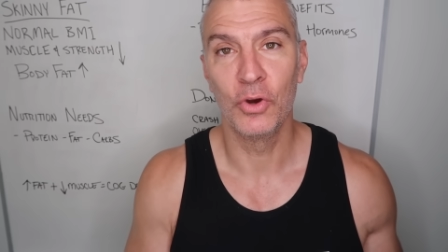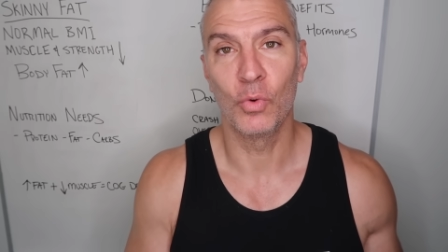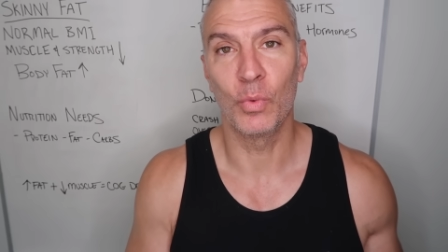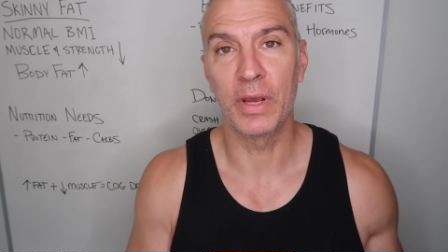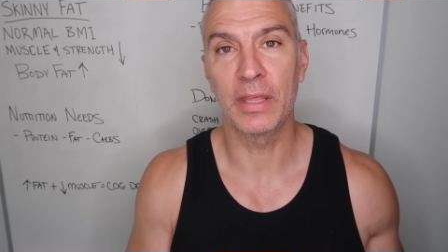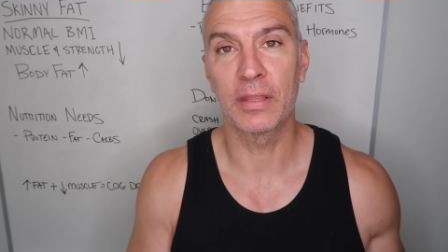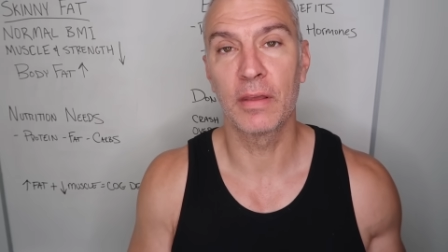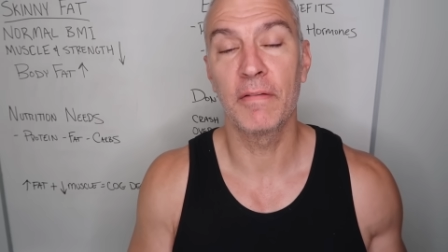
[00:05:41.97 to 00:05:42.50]

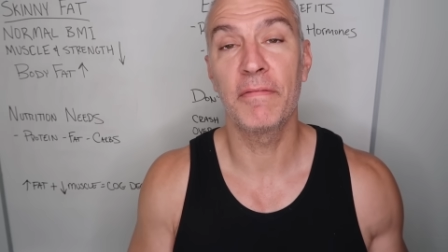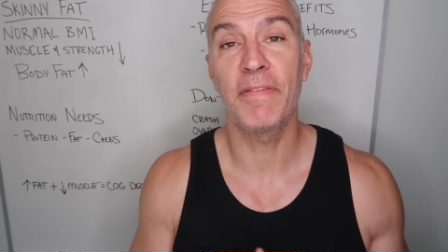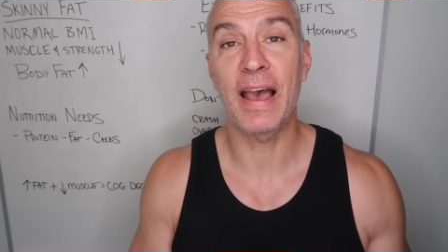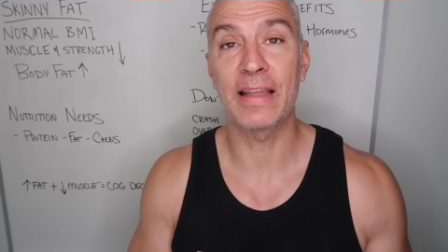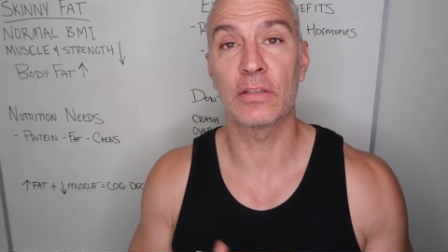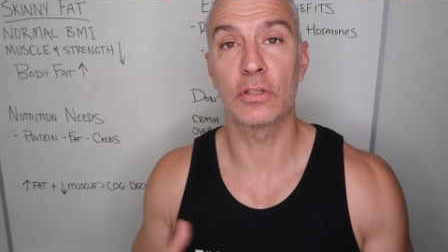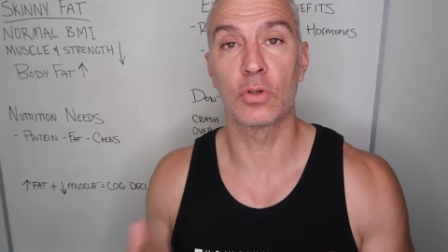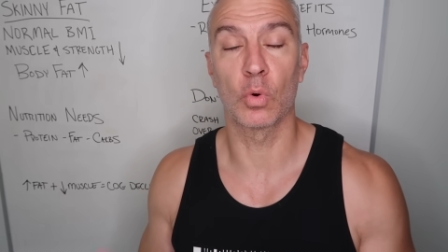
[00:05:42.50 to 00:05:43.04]
with
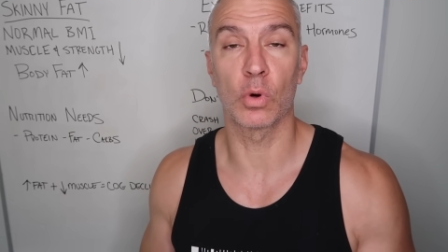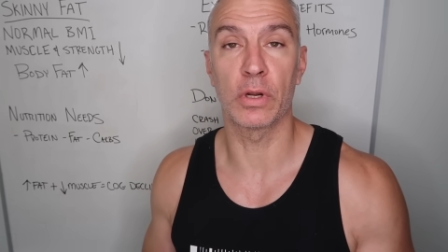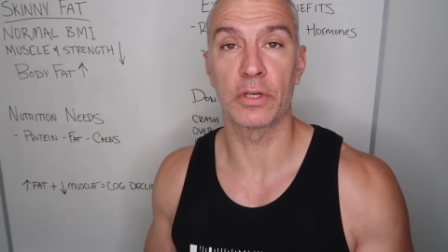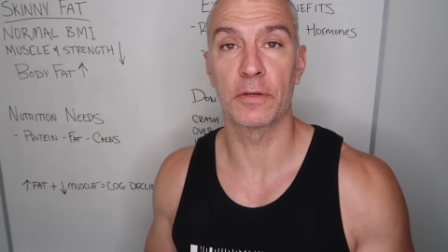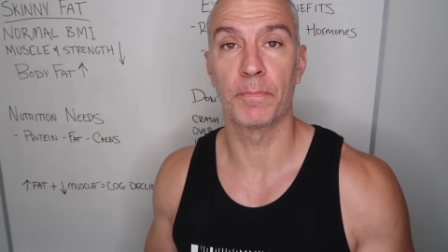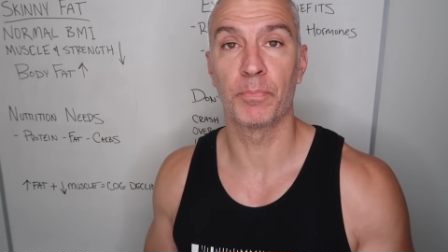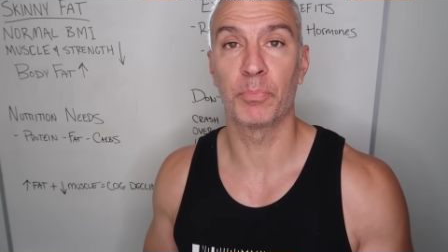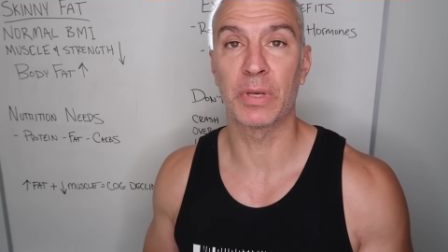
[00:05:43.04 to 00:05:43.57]
fat
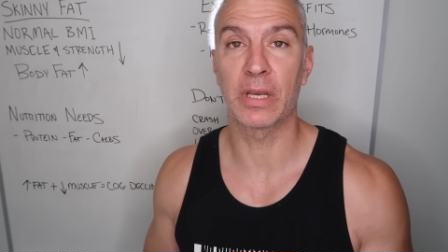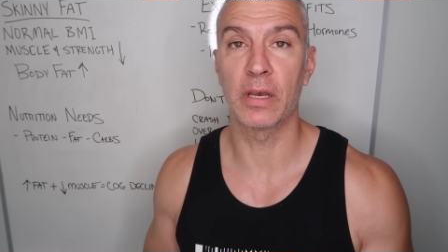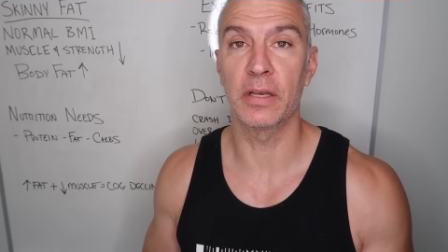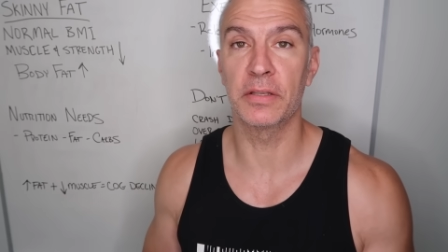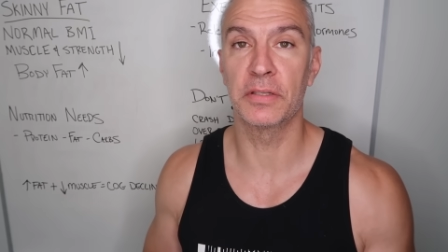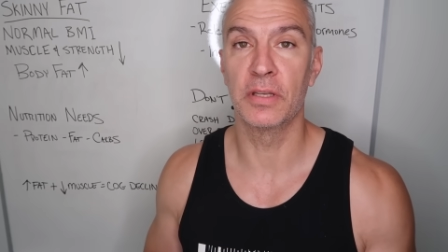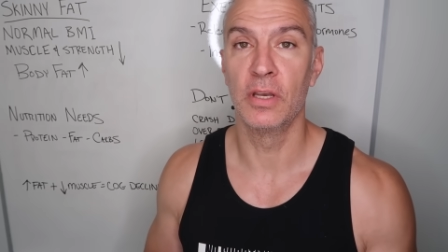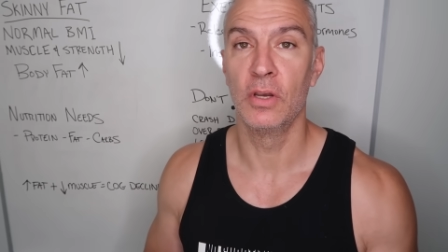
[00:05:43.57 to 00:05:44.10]
storage
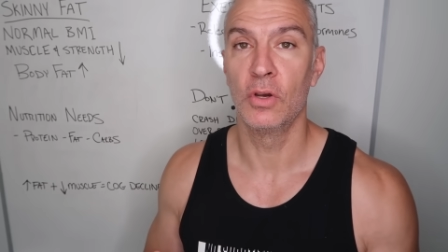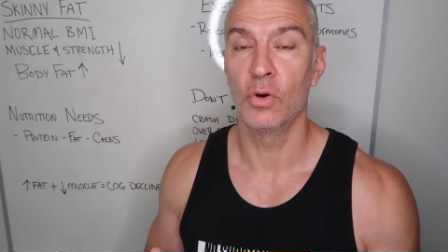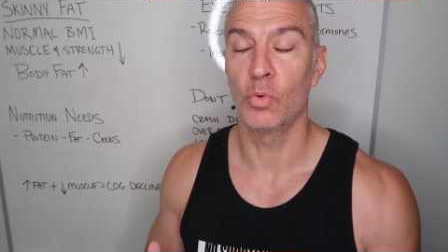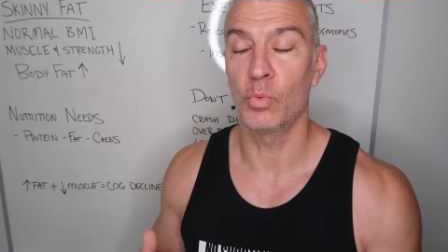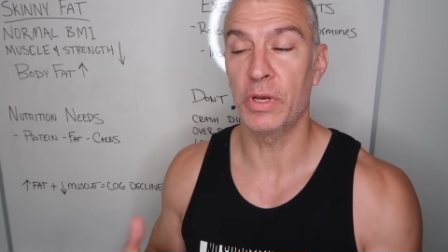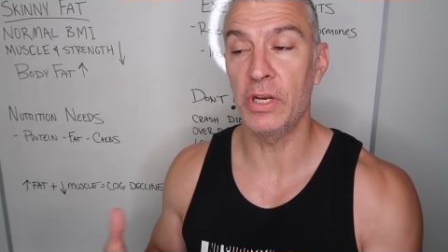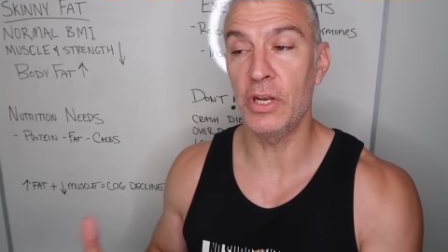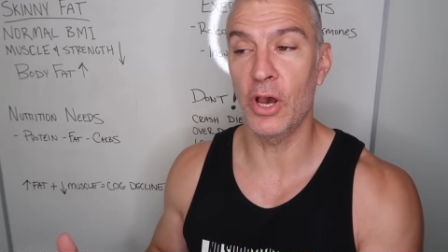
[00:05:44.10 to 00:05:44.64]
because
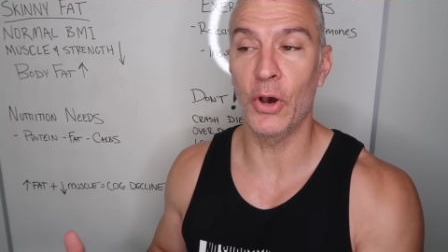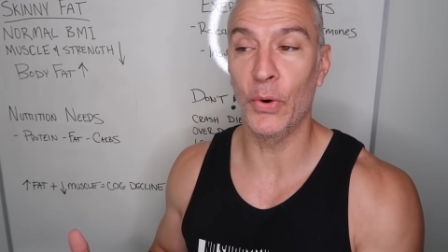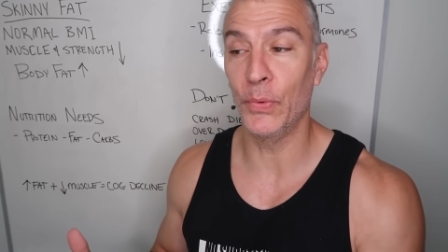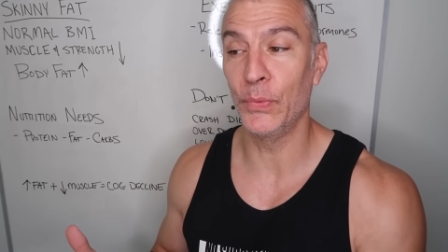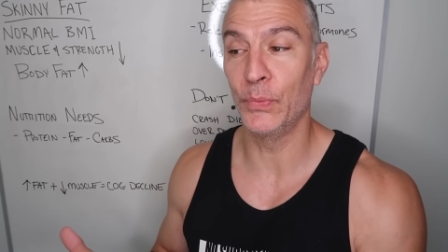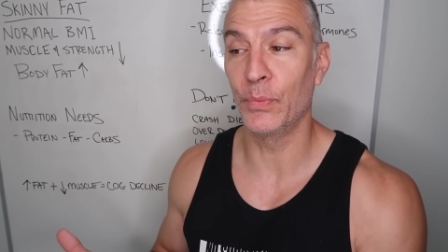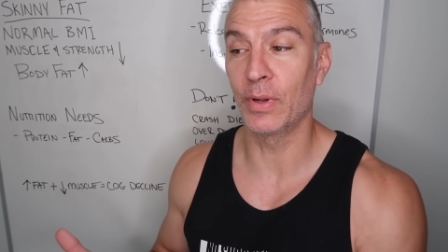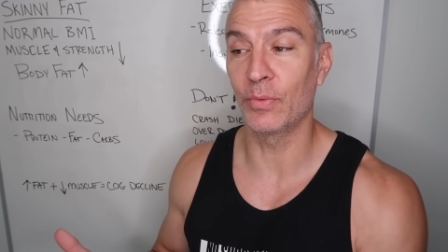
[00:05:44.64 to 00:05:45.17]
we
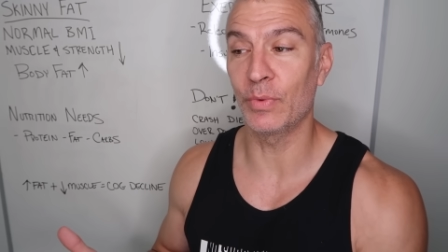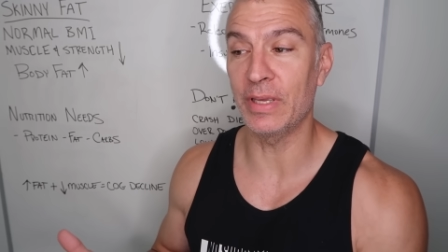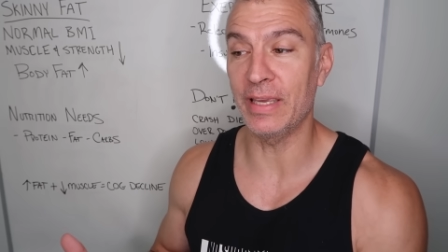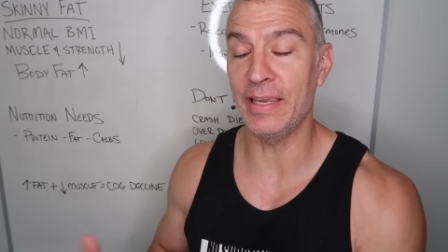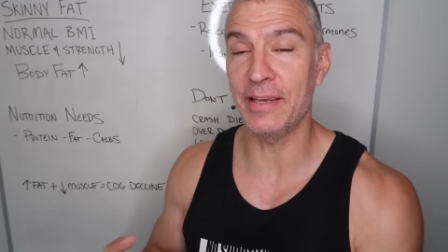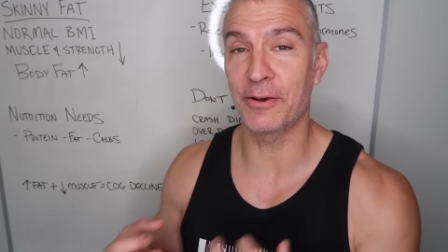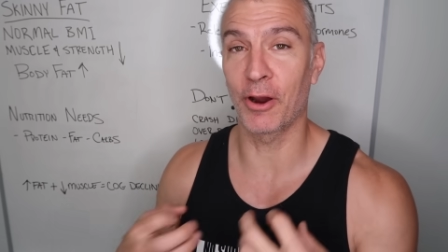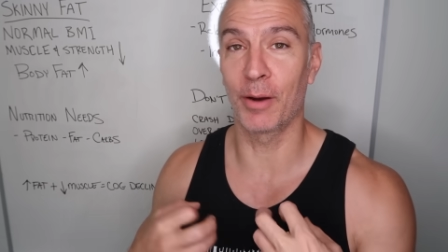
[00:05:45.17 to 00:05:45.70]
know when we
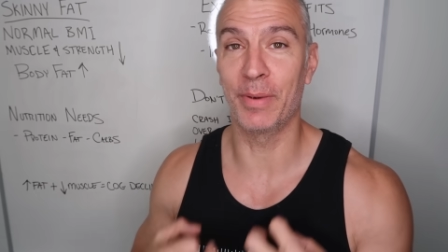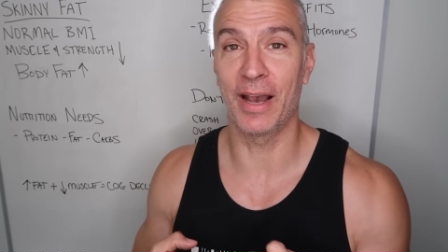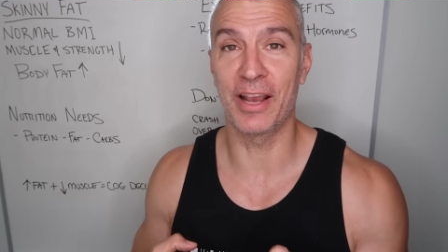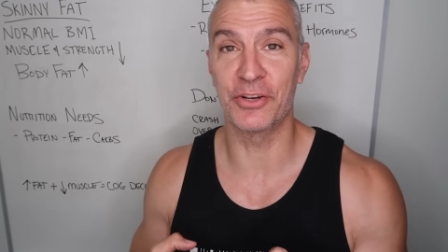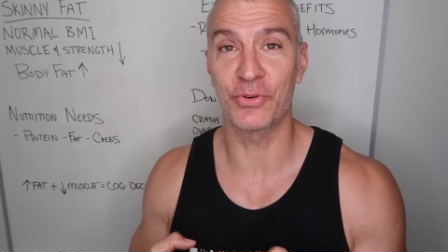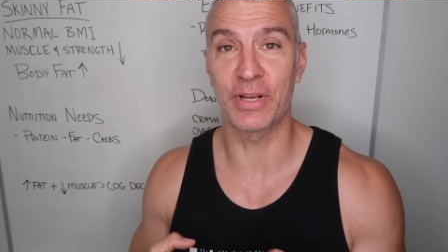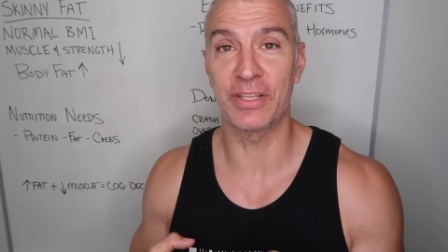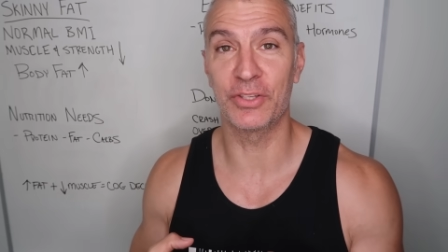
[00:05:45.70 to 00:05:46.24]
eat
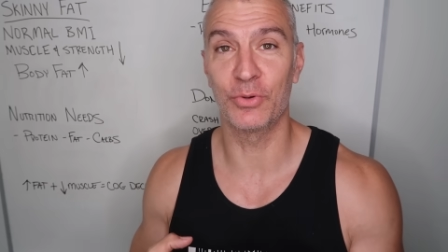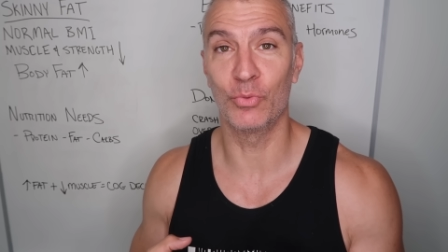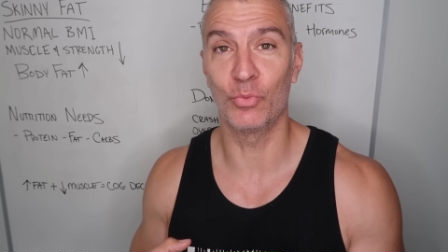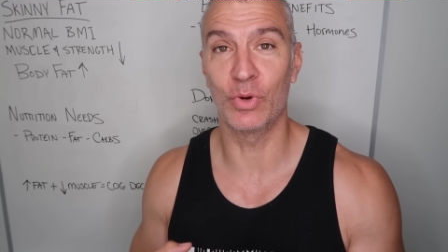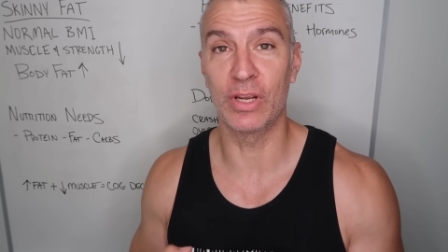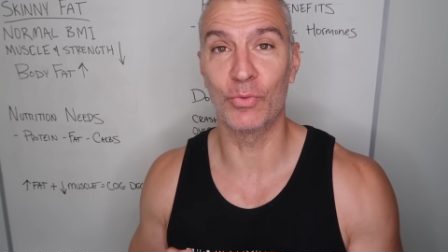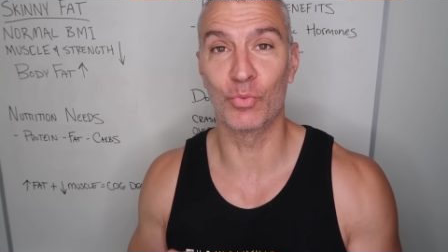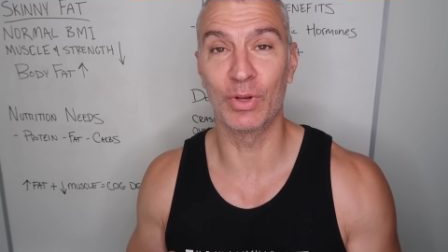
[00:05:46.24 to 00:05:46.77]
carbohydrates,
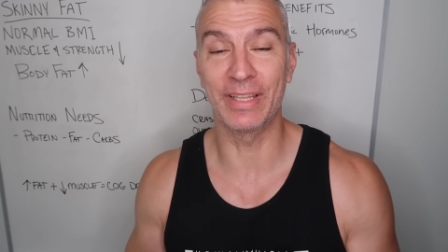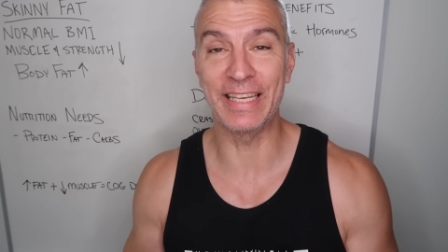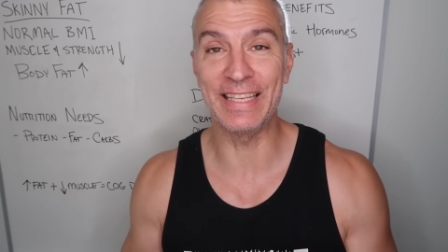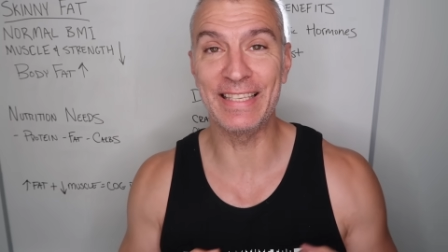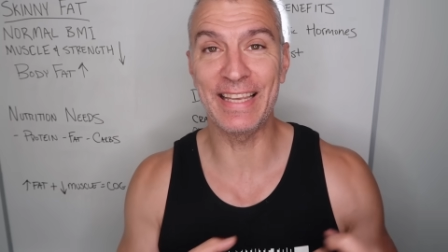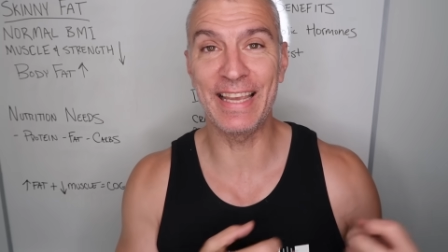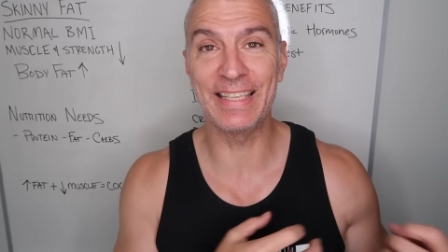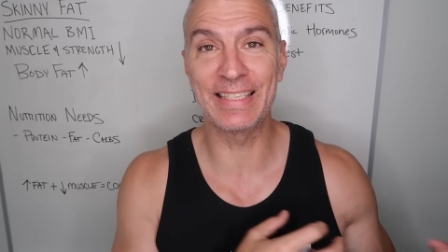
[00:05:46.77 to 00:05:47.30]
we
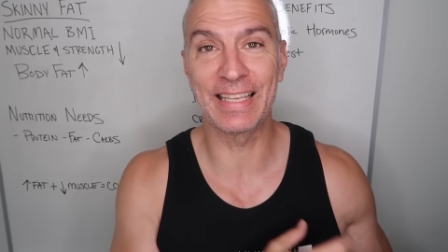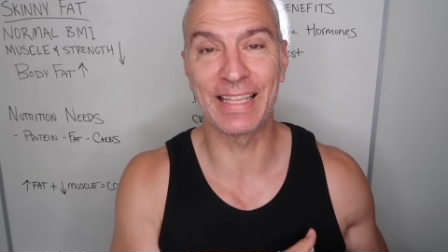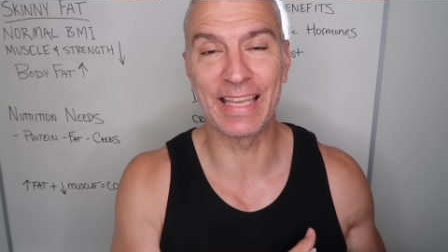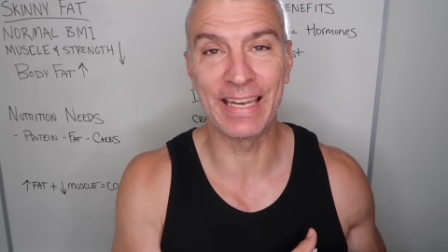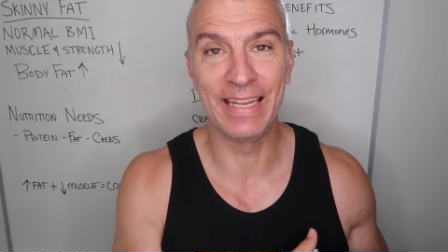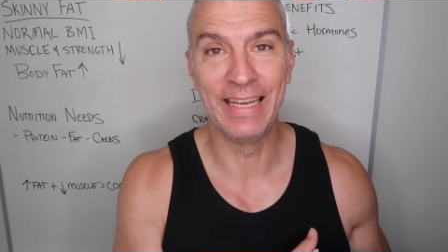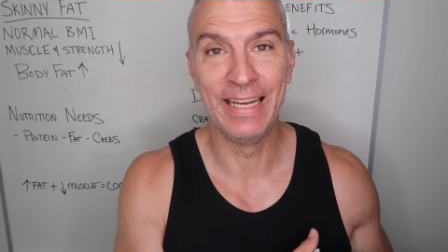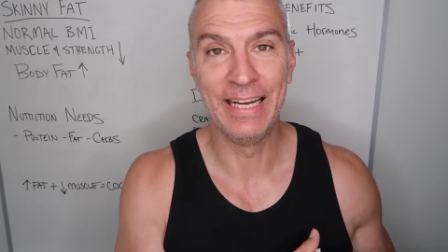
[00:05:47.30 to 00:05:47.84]
release insulin.